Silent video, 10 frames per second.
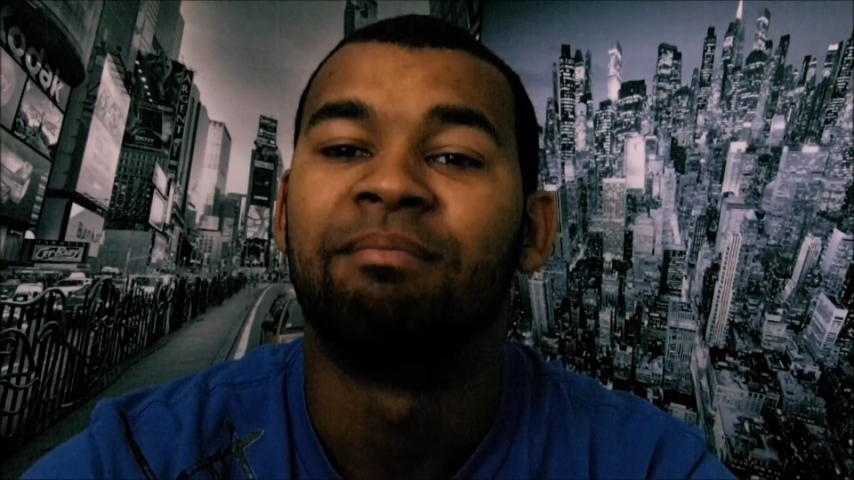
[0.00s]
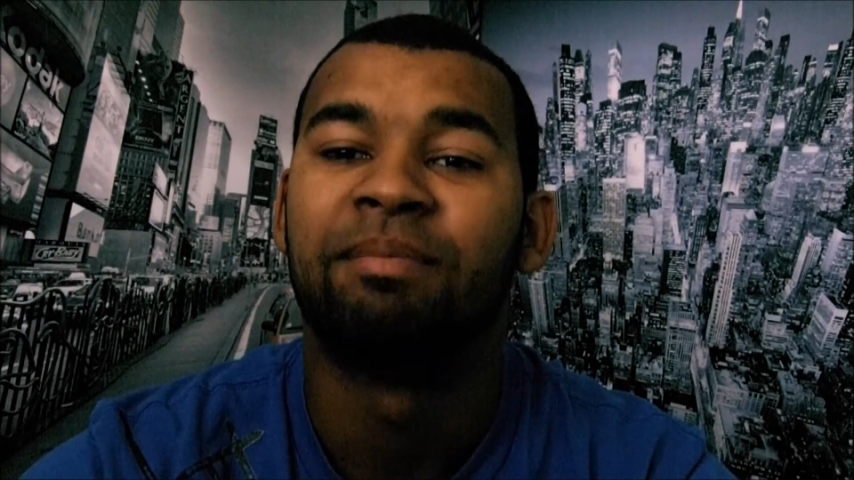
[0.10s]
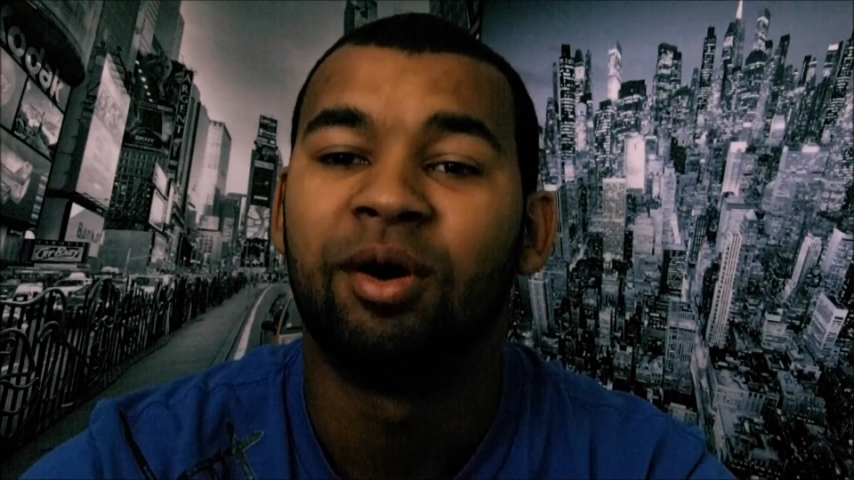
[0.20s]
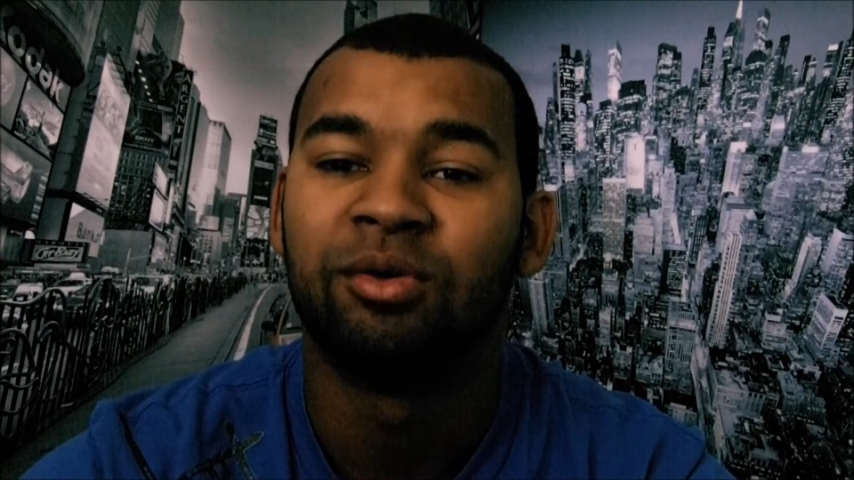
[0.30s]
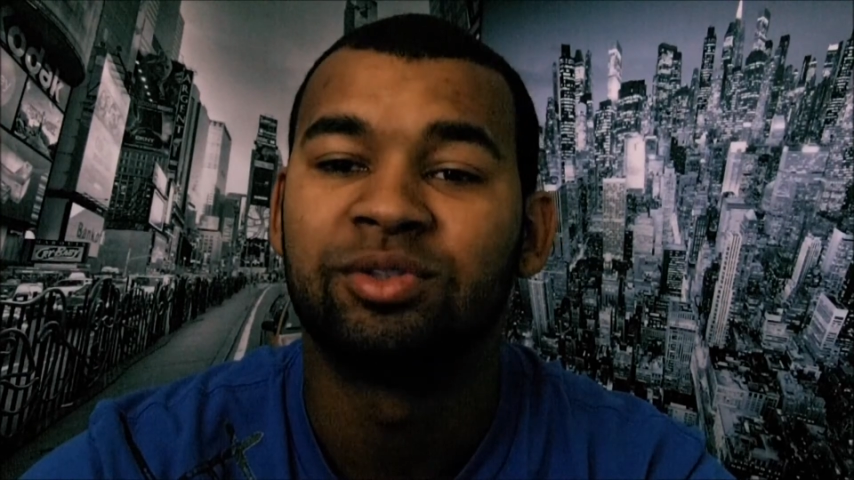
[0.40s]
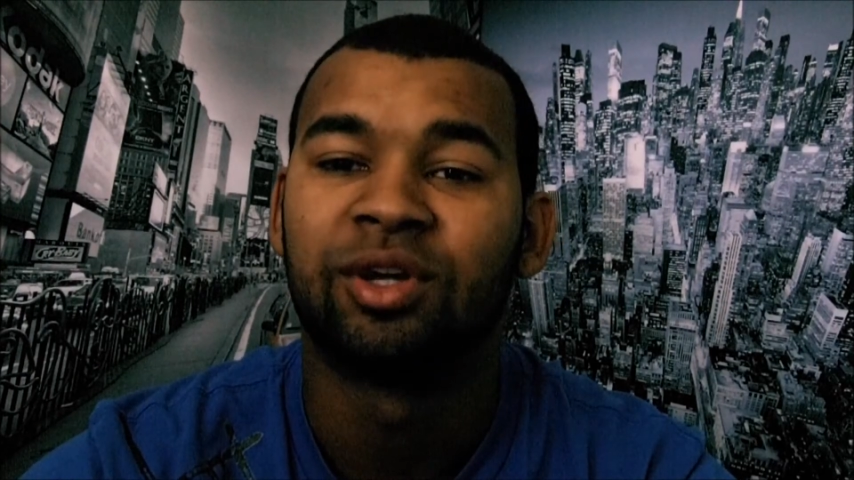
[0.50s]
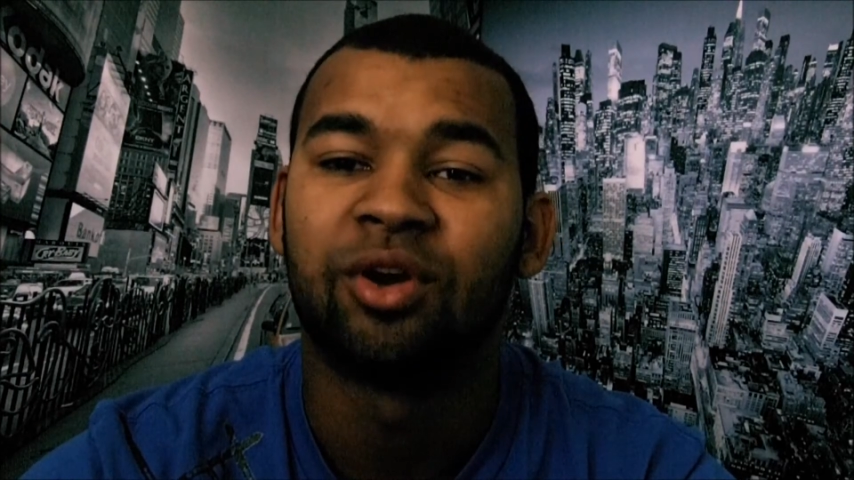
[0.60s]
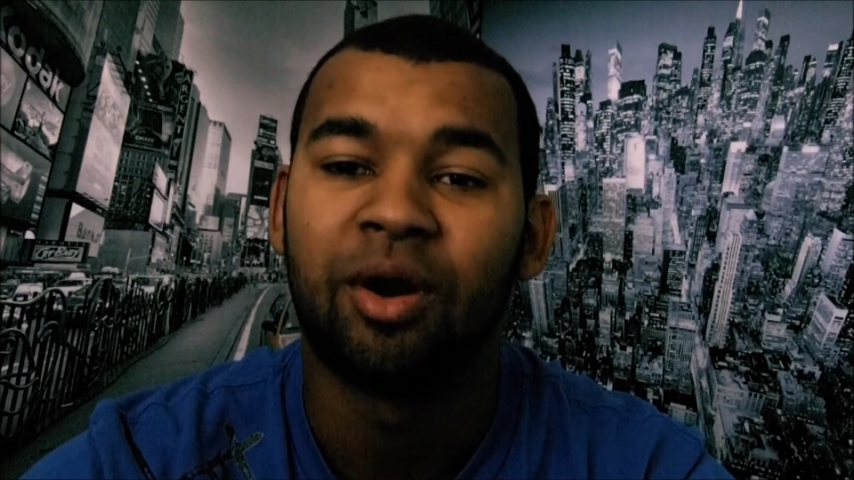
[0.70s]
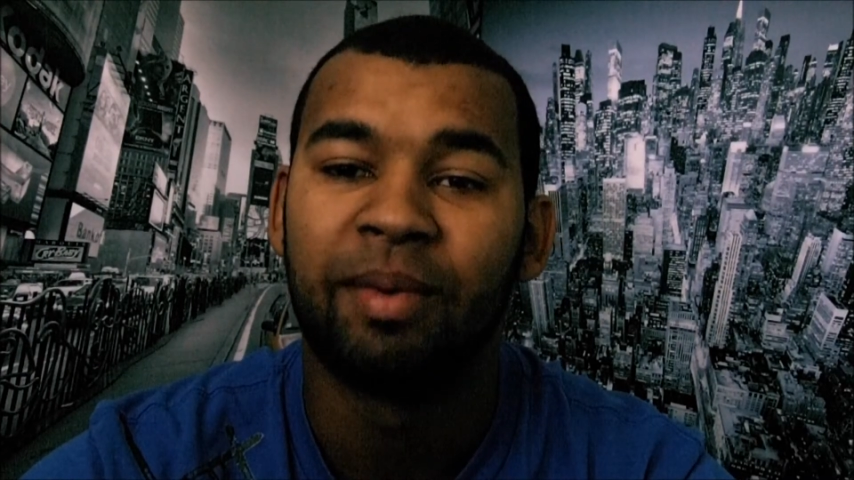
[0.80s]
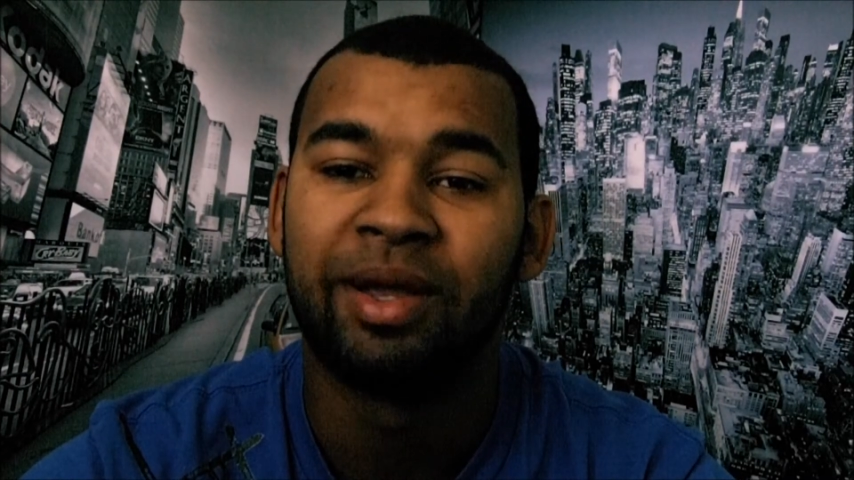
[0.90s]
Post a
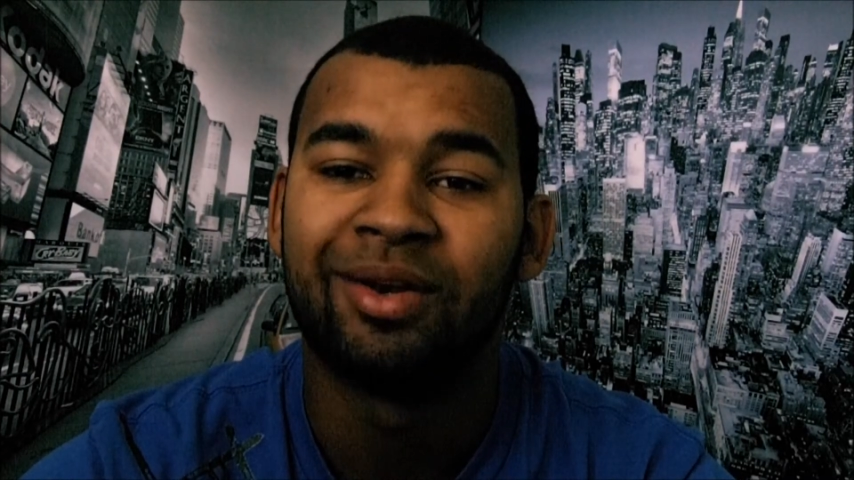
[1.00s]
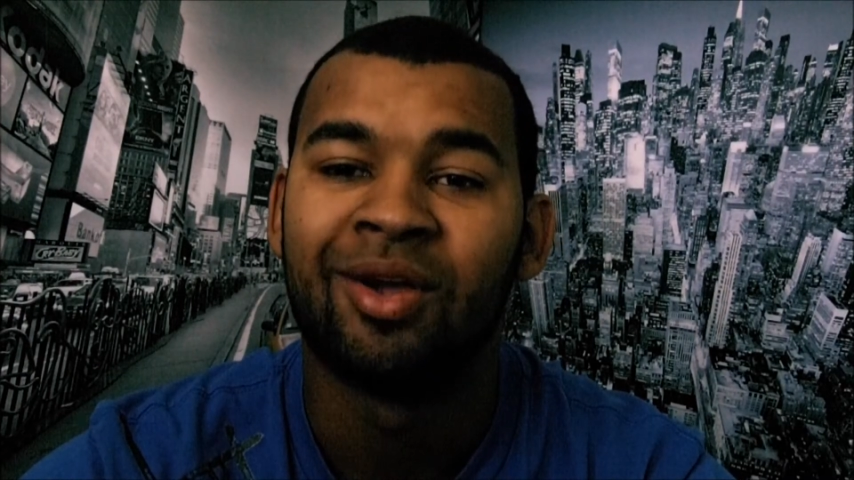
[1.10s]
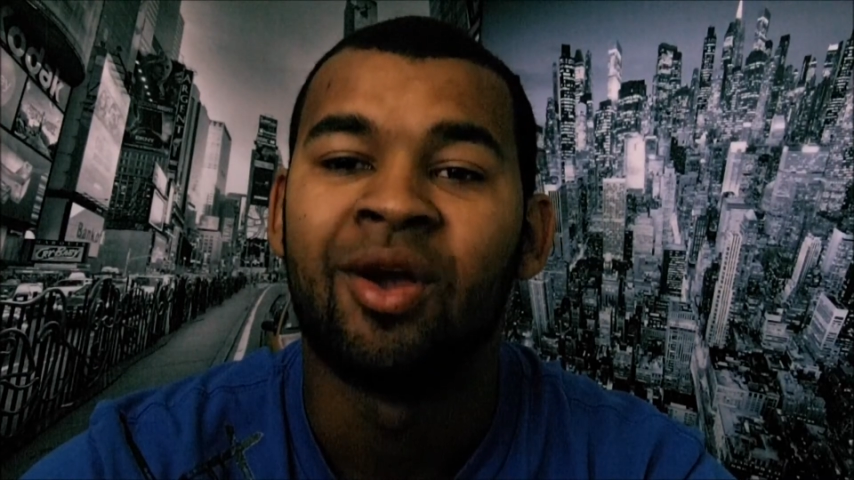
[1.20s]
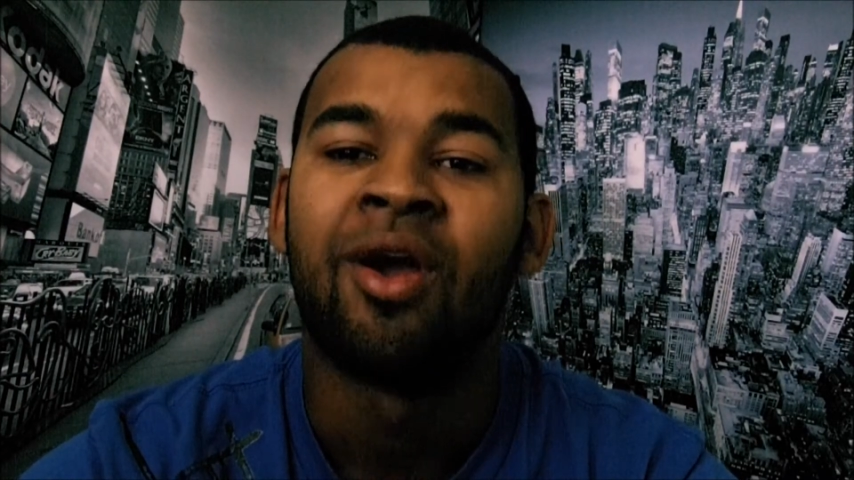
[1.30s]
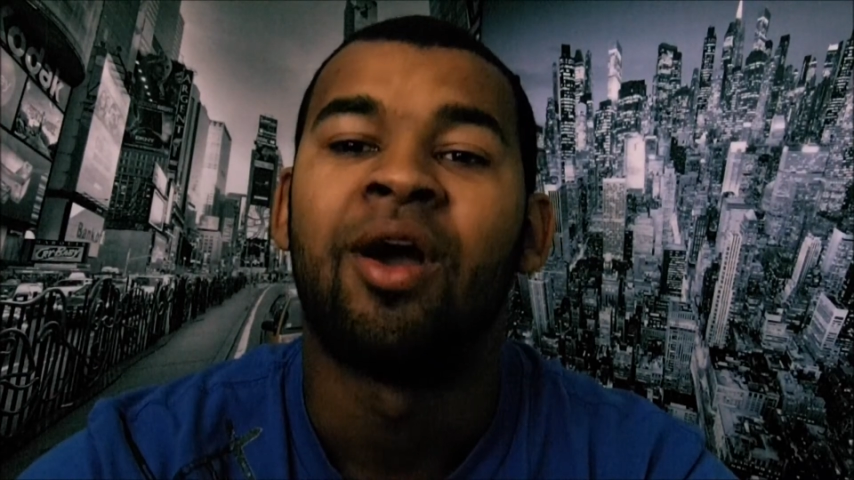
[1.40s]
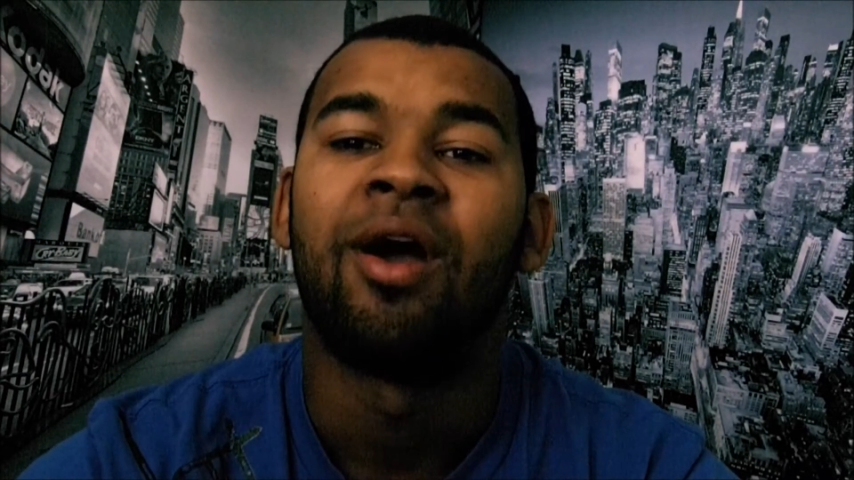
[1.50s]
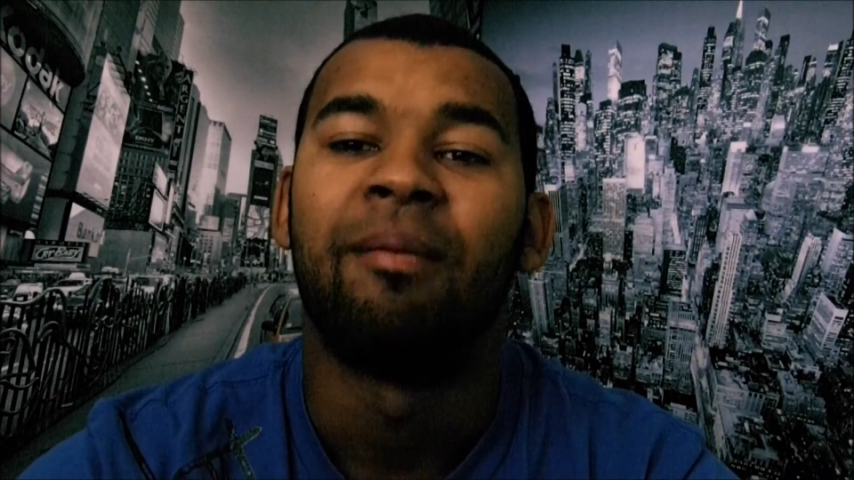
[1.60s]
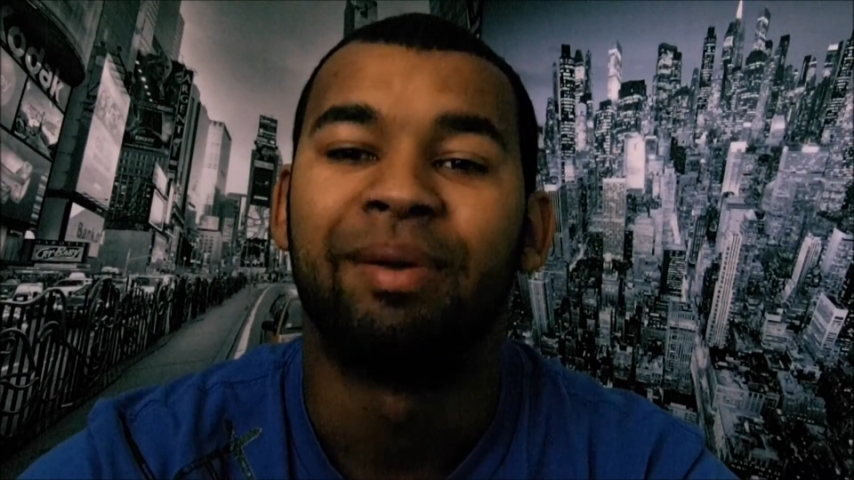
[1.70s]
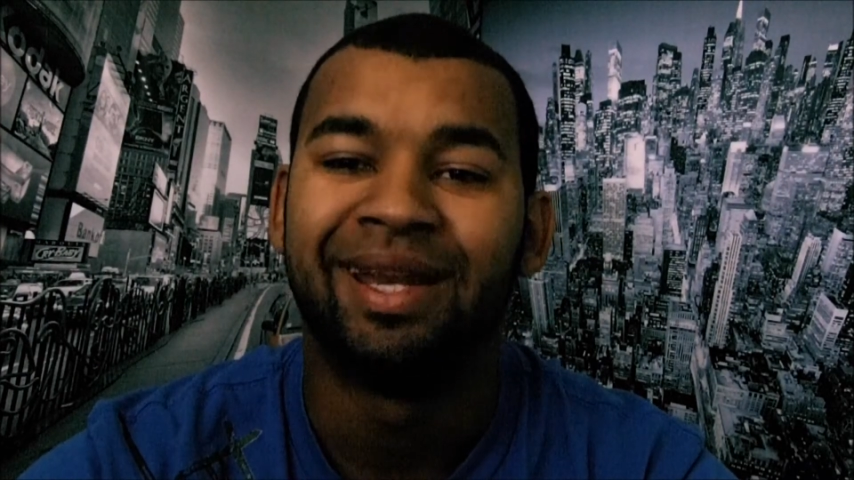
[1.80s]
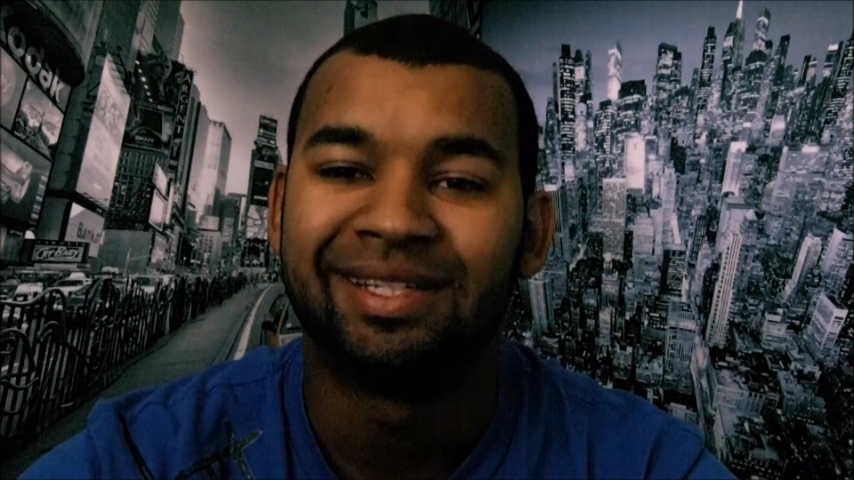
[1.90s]
comment,
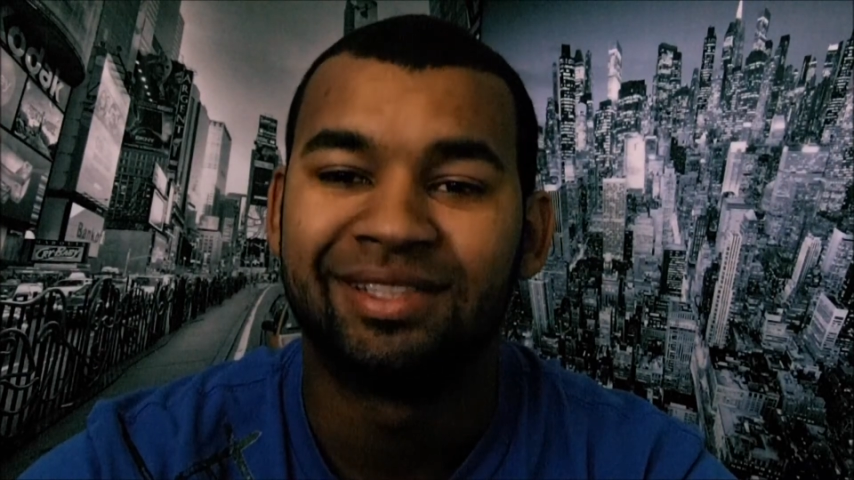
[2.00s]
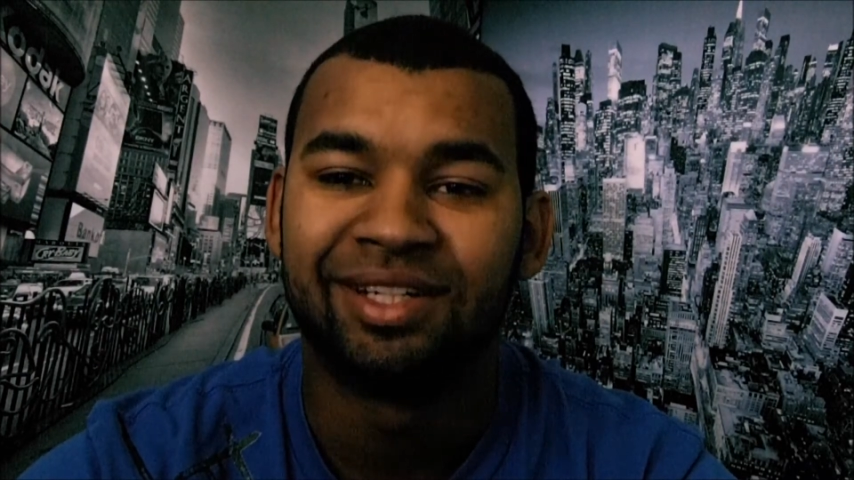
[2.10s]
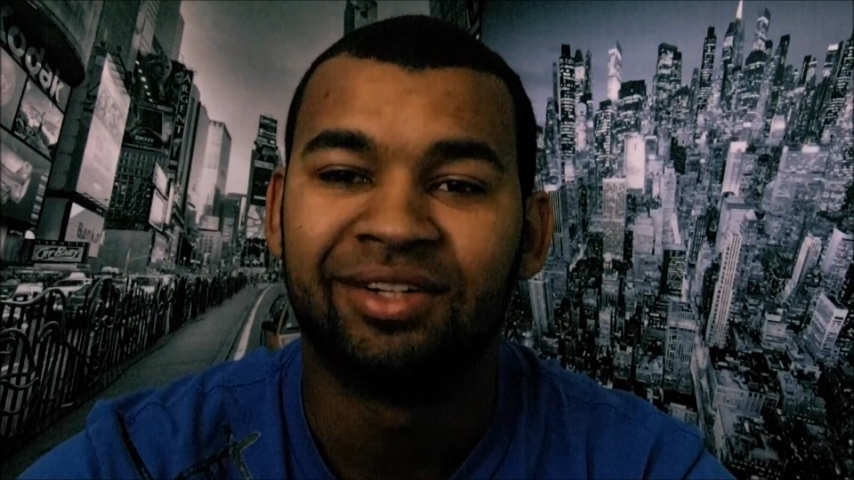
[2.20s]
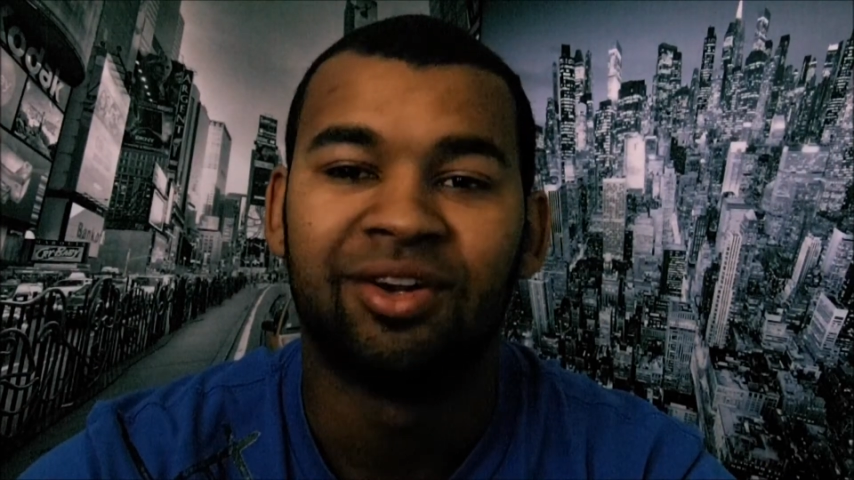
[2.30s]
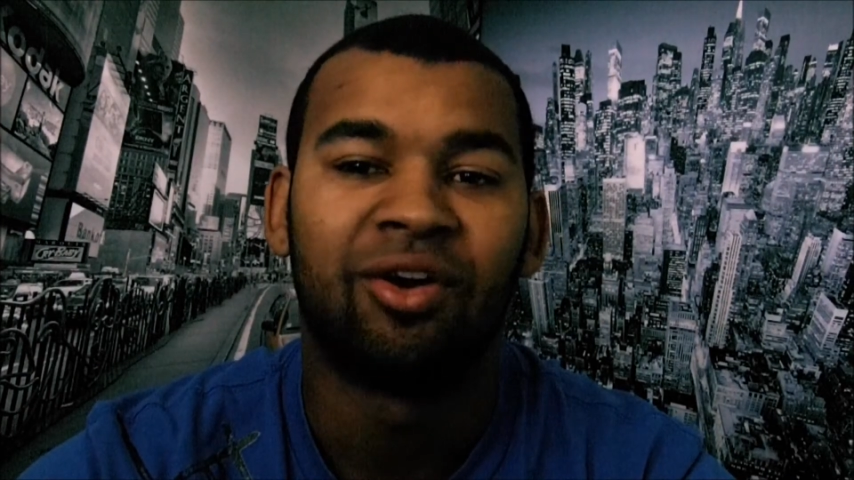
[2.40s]
a prediction,